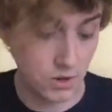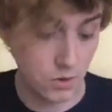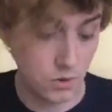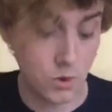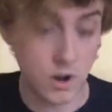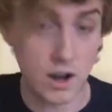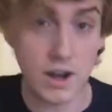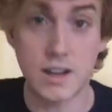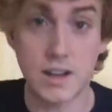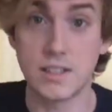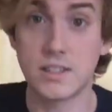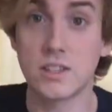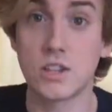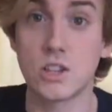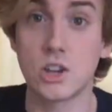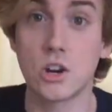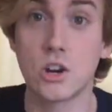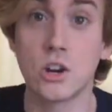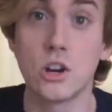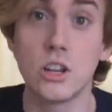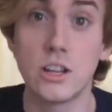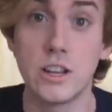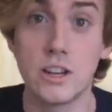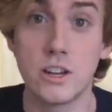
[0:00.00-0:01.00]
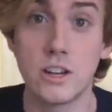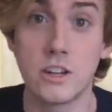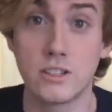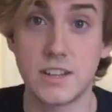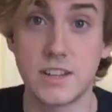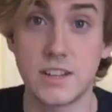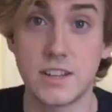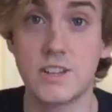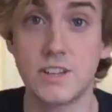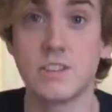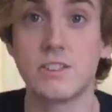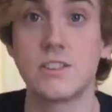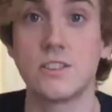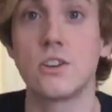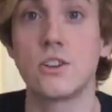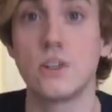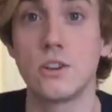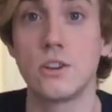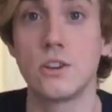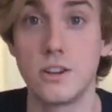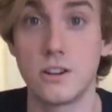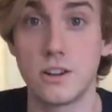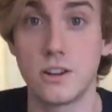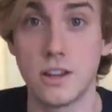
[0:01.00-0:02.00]
whereas the earlier stages and
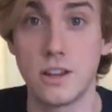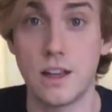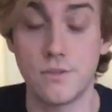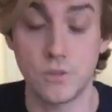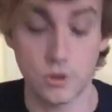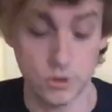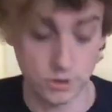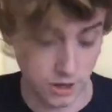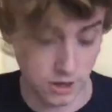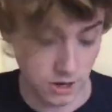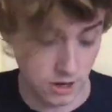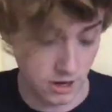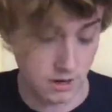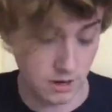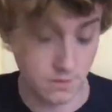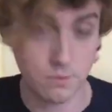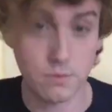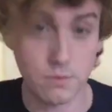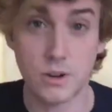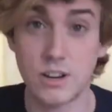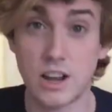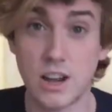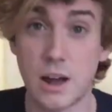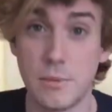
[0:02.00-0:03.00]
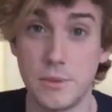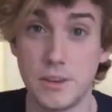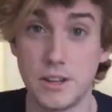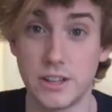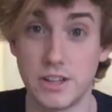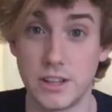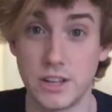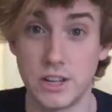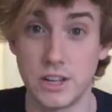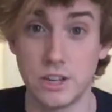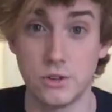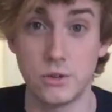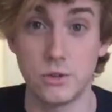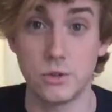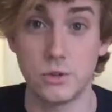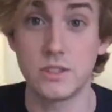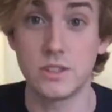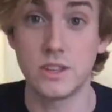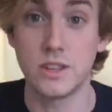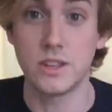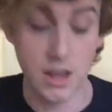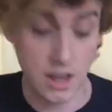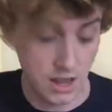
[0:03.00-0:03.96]
earlier levels are going to predominantly use